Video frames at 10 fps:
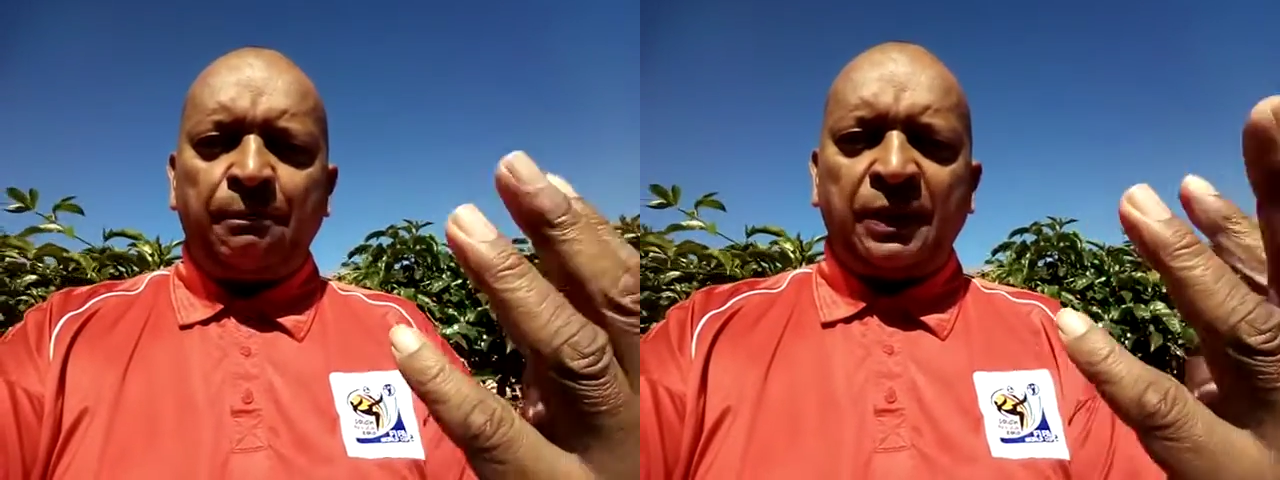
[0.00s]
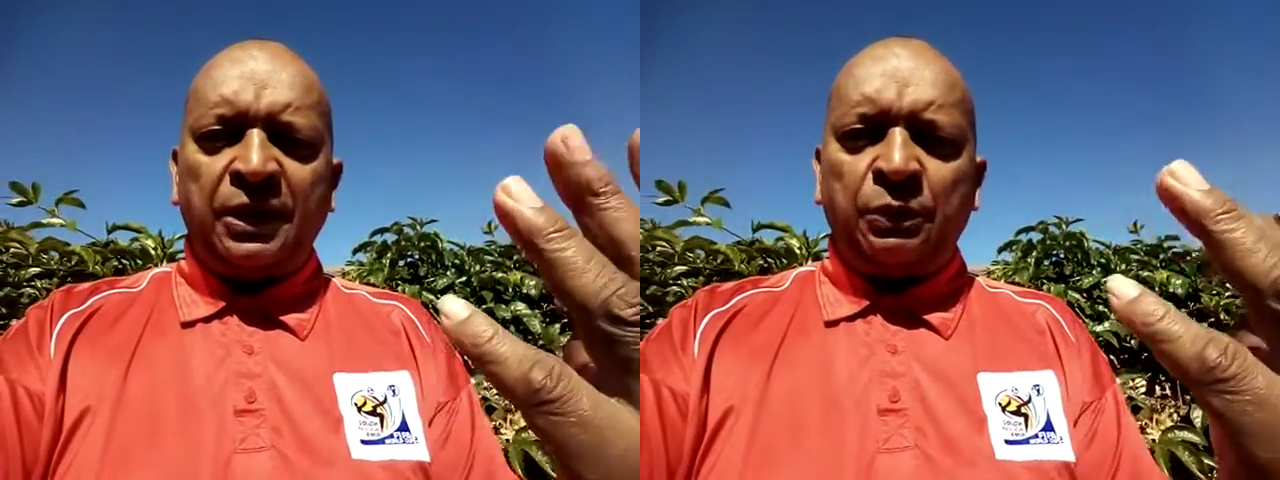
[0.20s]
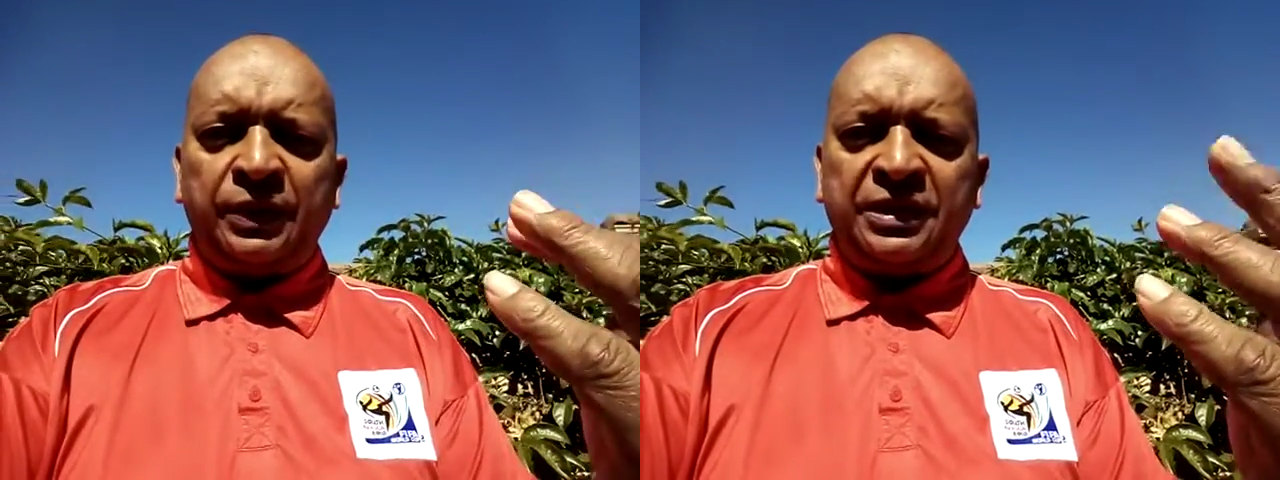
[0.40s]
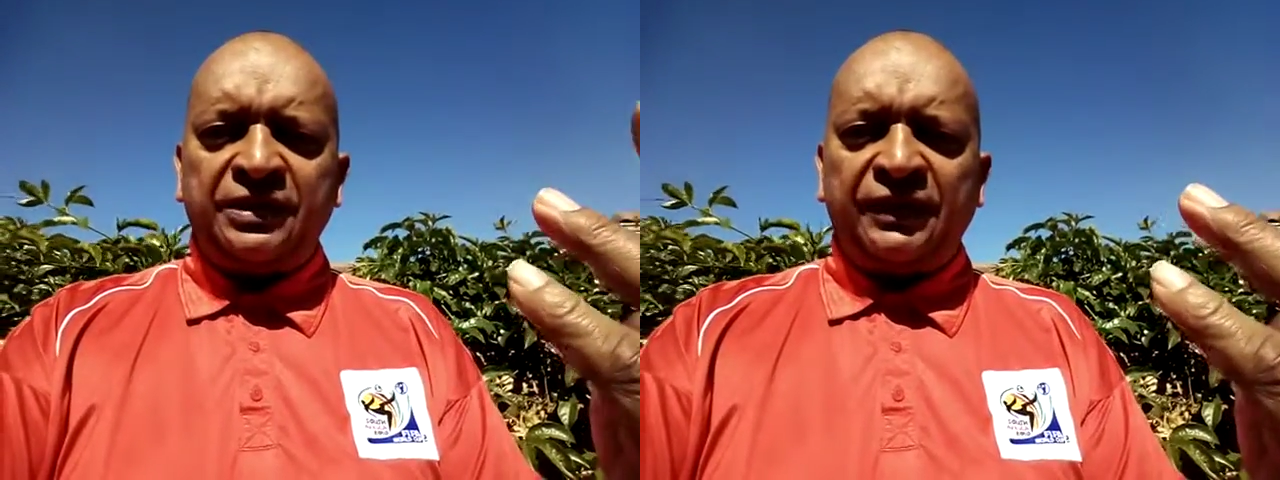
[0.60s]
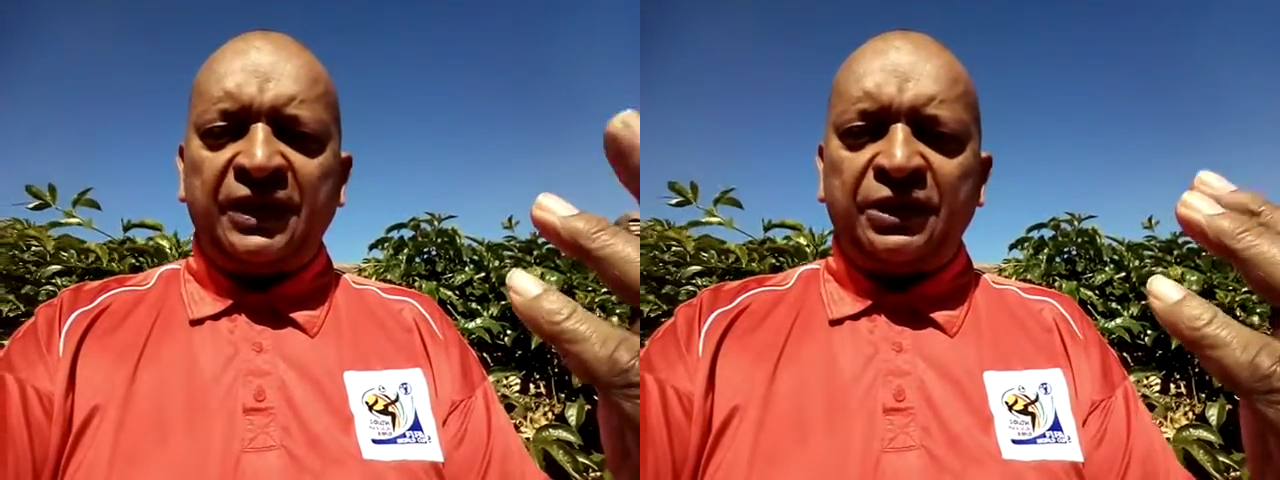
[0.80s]
play with
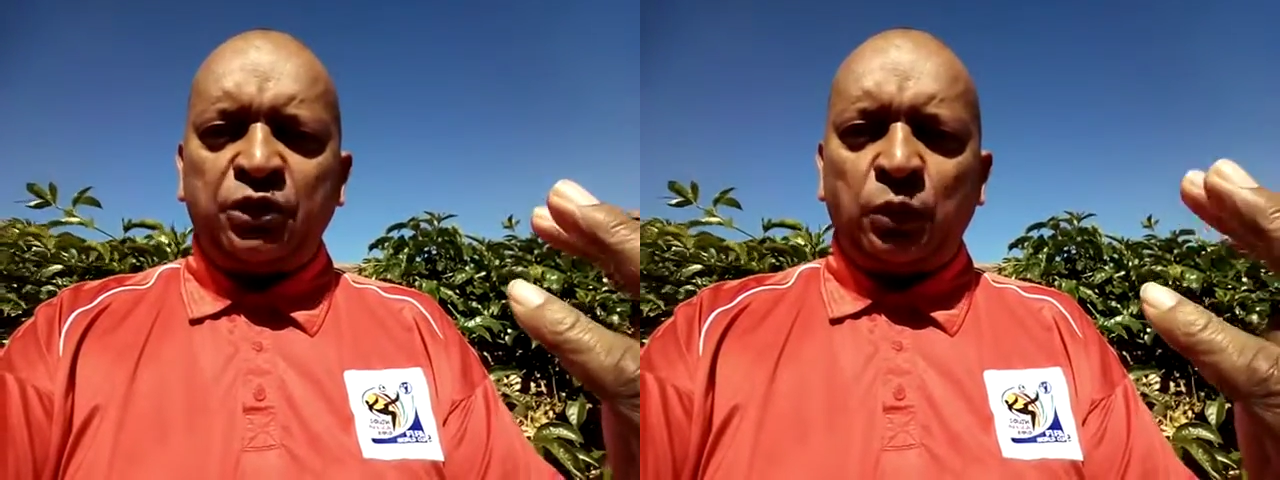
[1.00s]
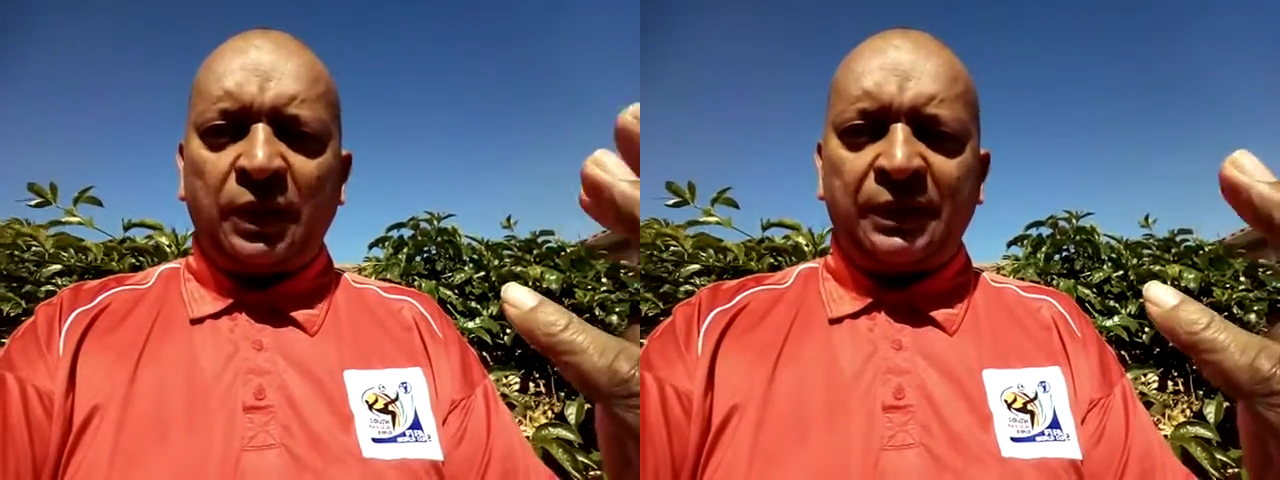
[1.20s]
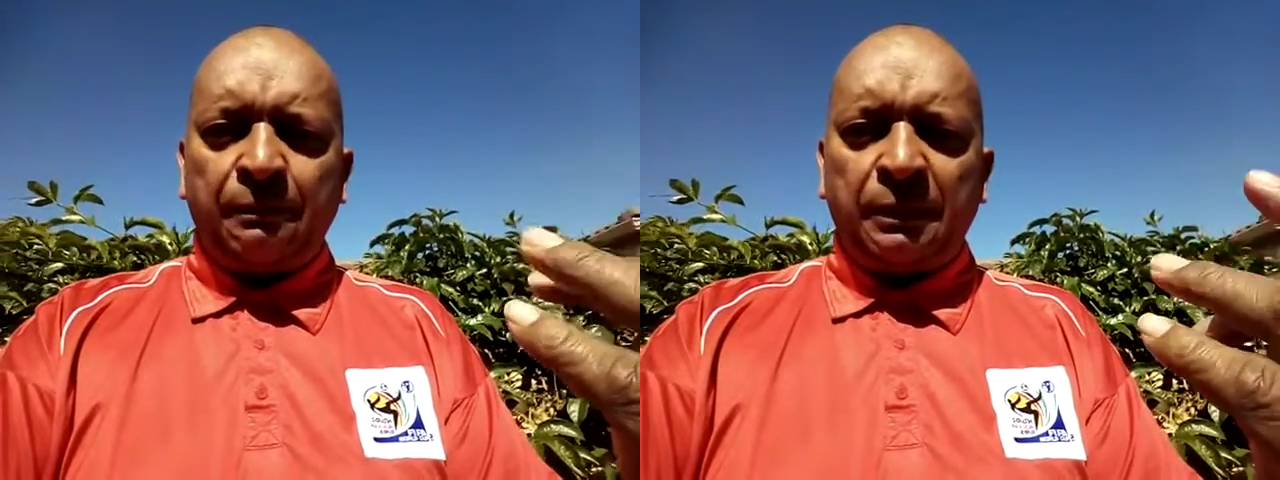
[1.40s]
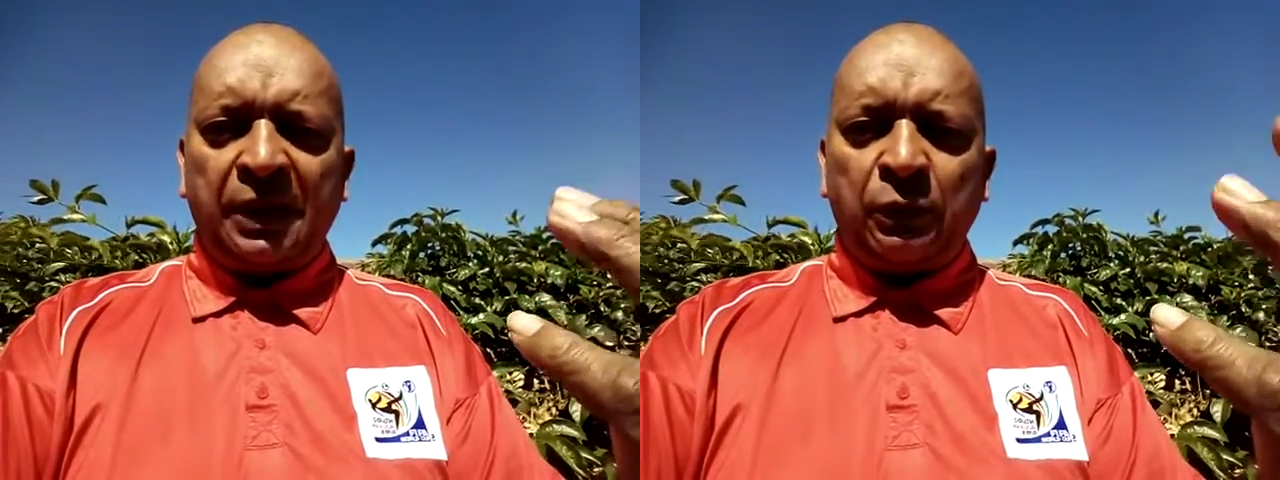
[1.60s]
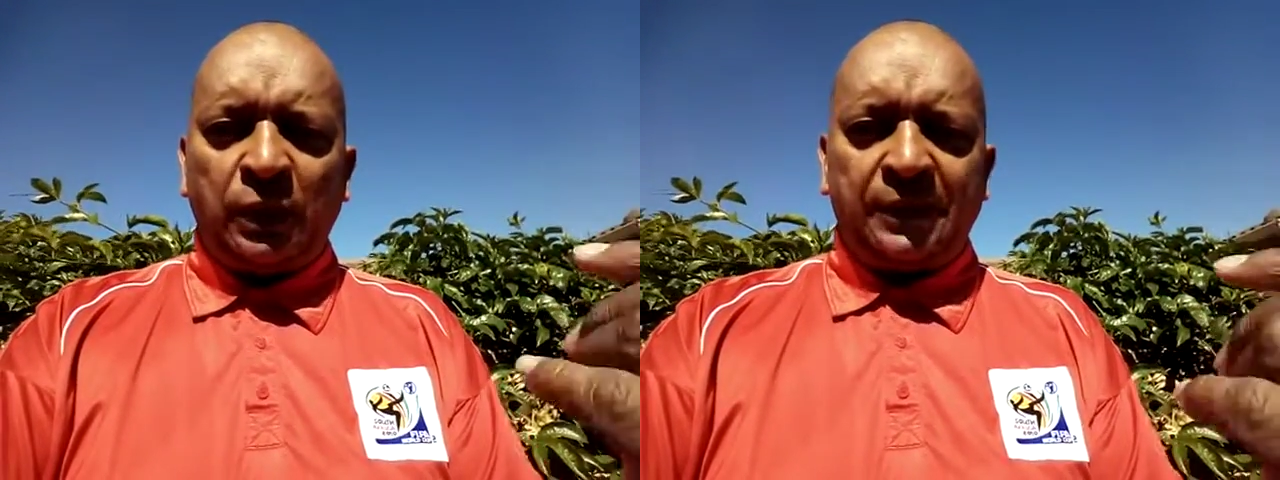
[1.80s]
his fingers one
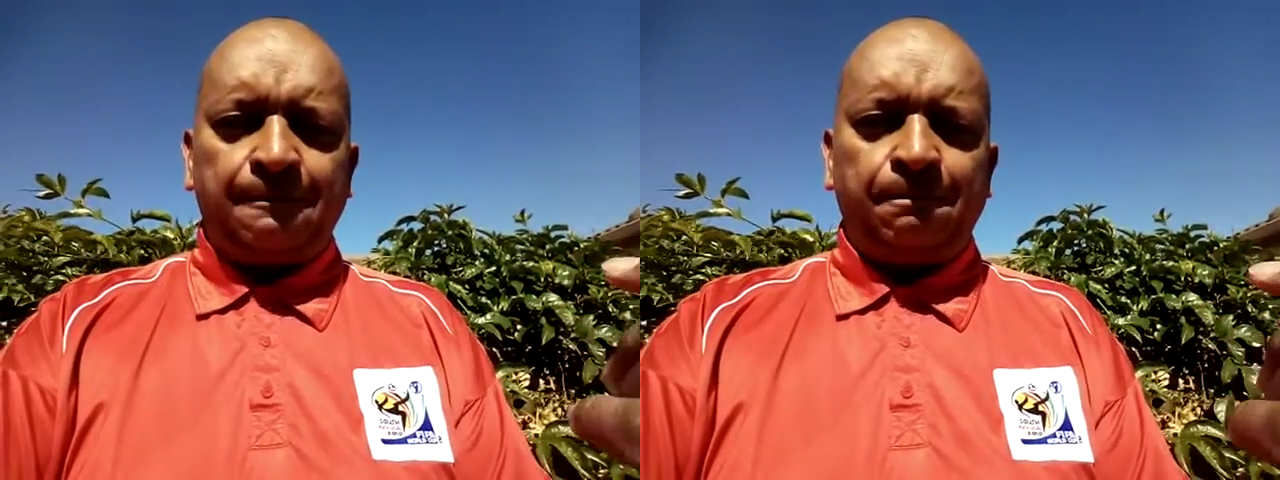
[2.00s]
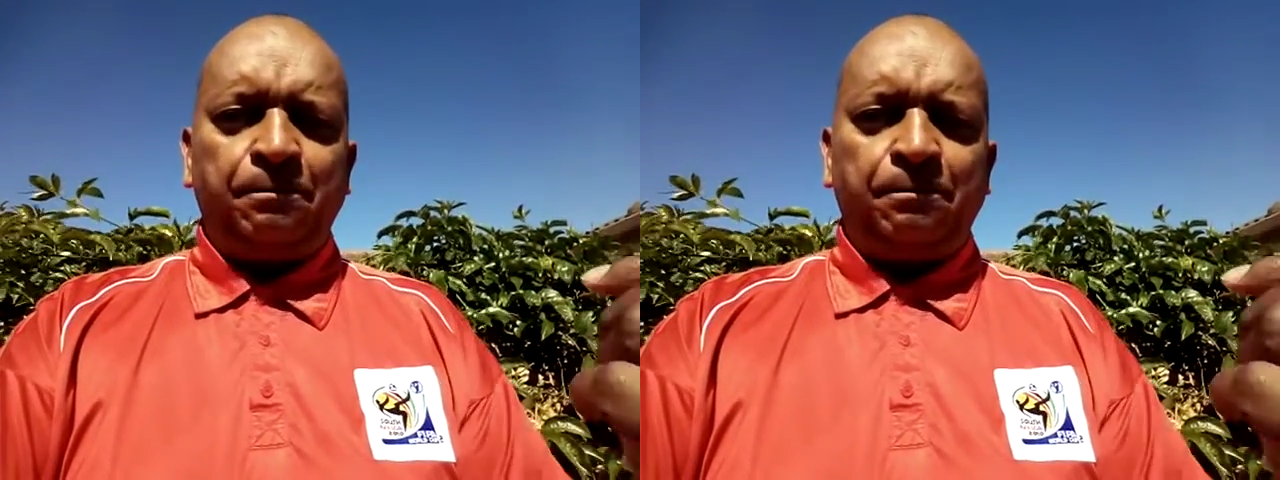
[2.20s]
by one.